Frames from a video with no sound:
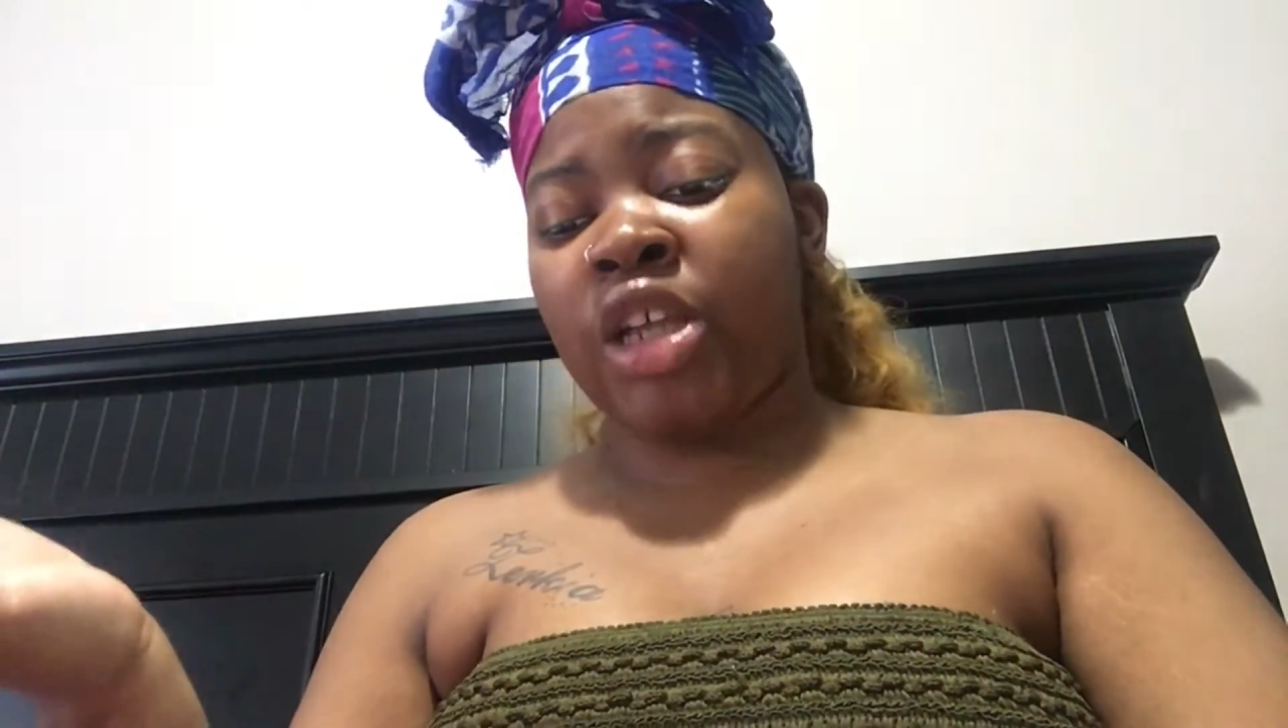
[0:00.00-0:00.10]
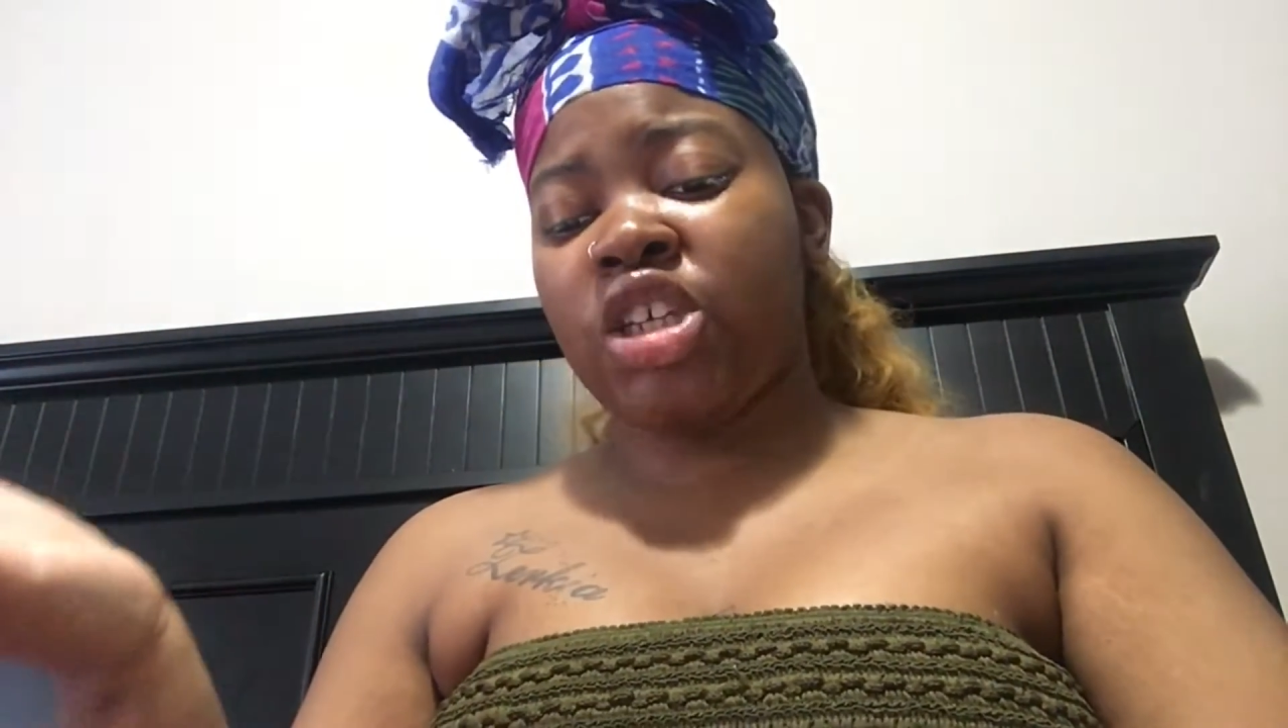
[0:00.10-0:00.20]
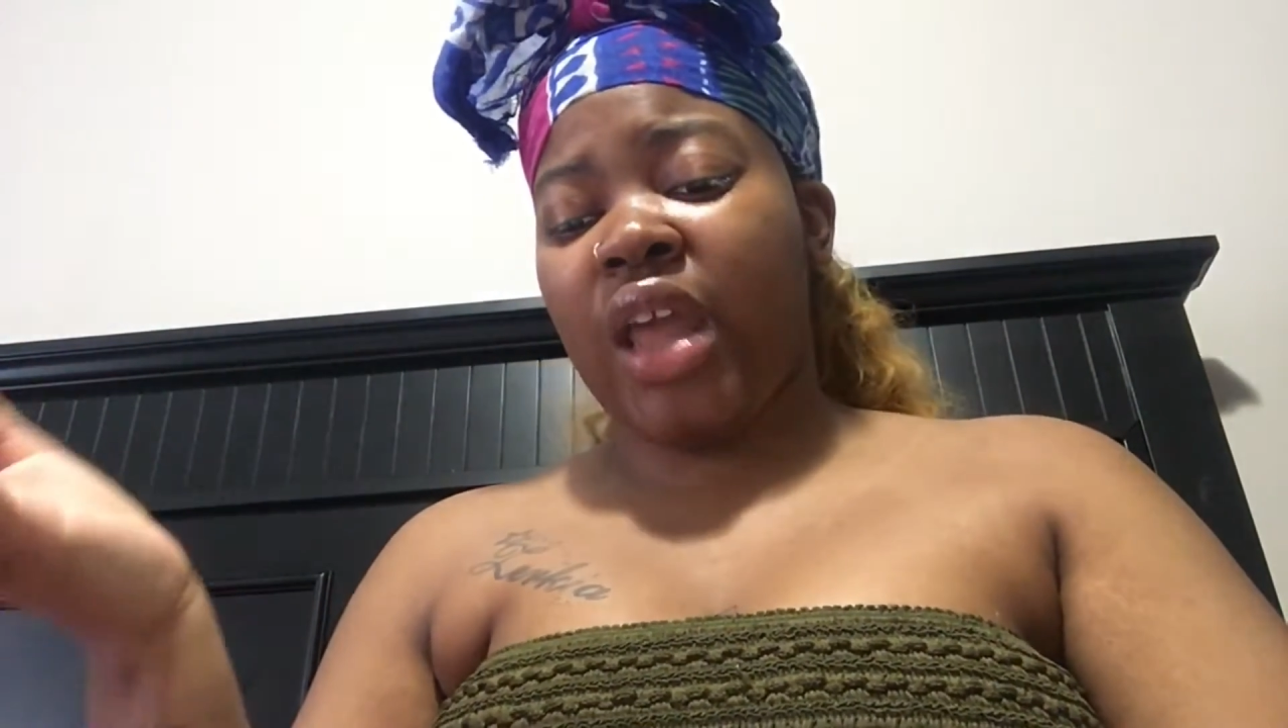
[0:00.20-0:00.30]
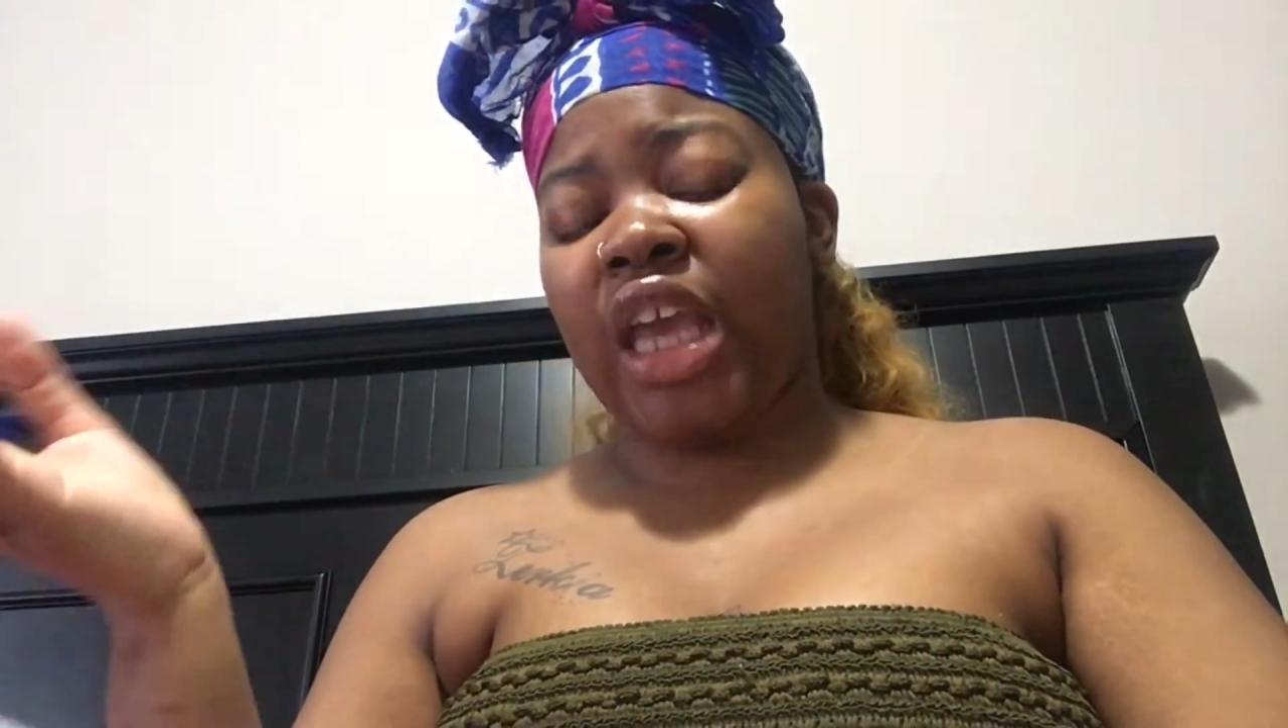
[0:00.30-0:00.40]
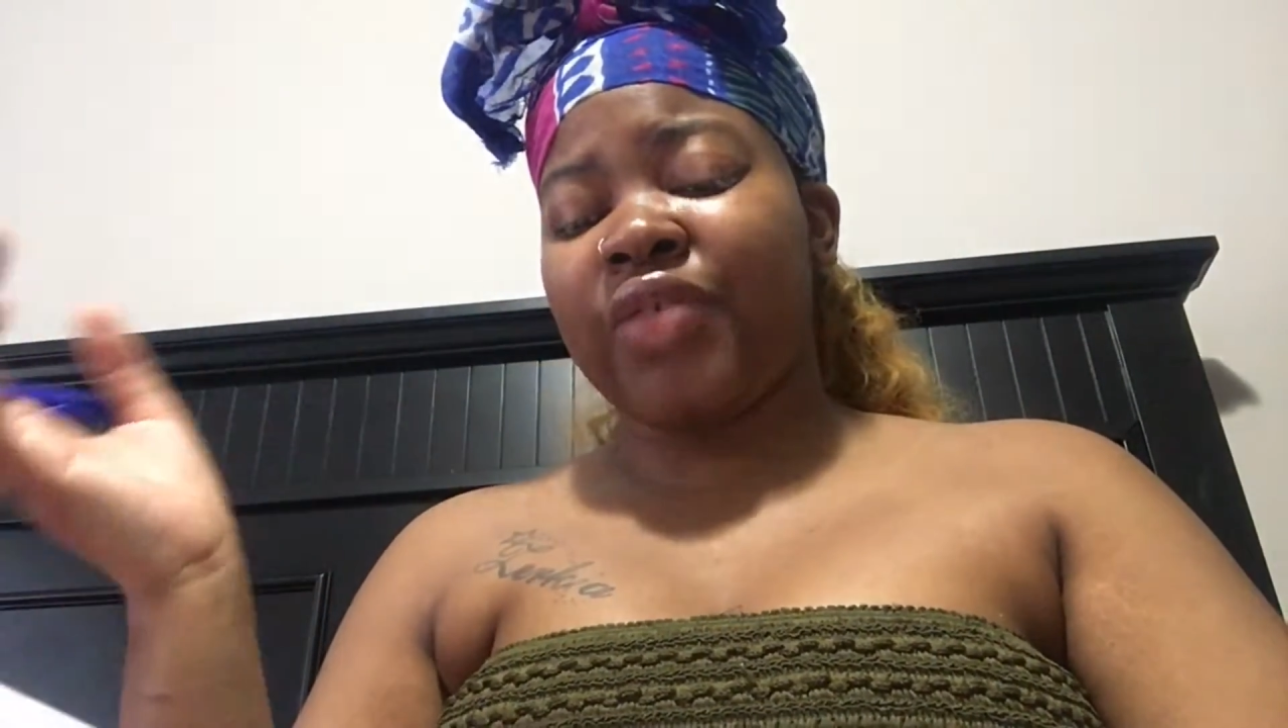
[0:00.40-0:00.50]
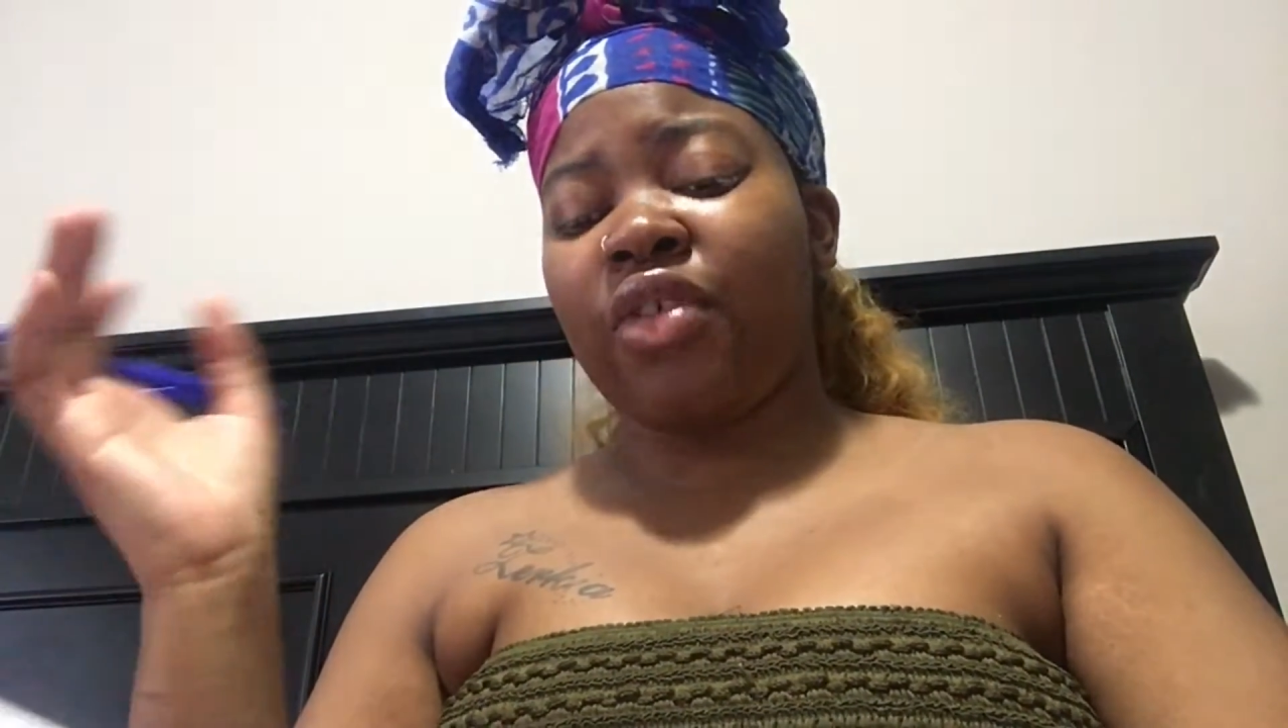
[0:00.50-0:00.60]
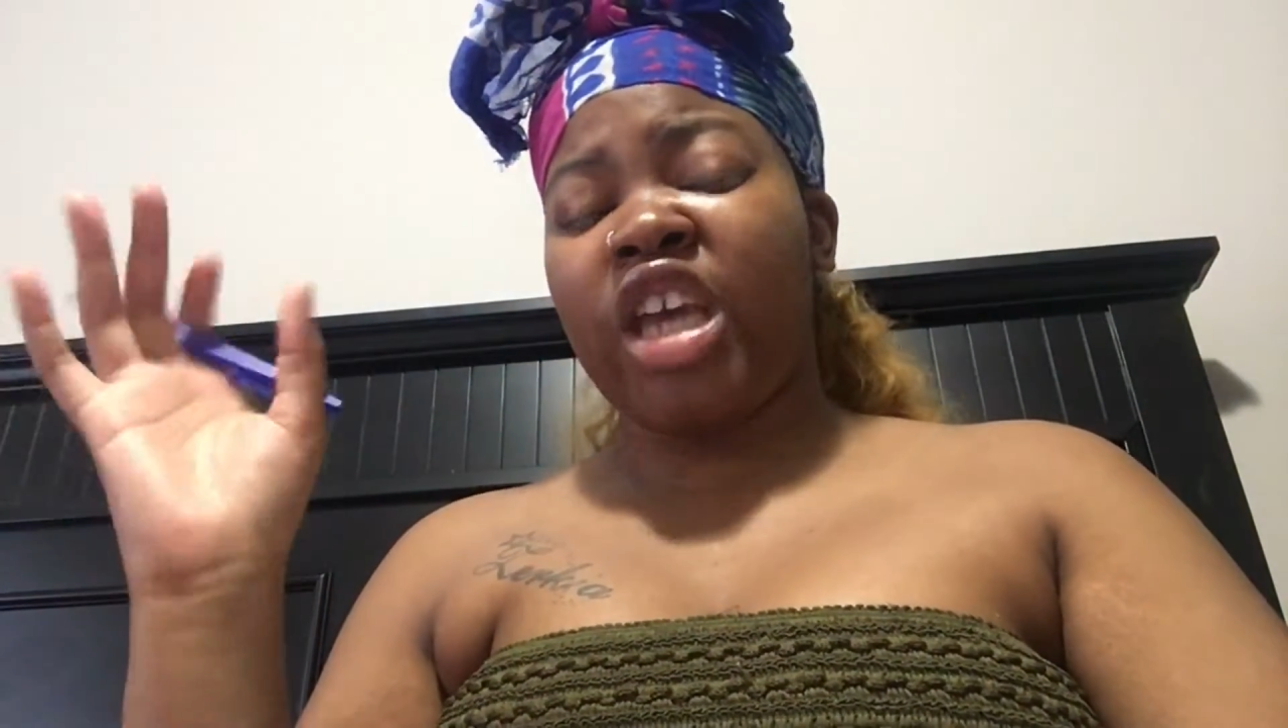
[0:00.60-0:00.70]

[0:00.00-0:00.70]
should ask for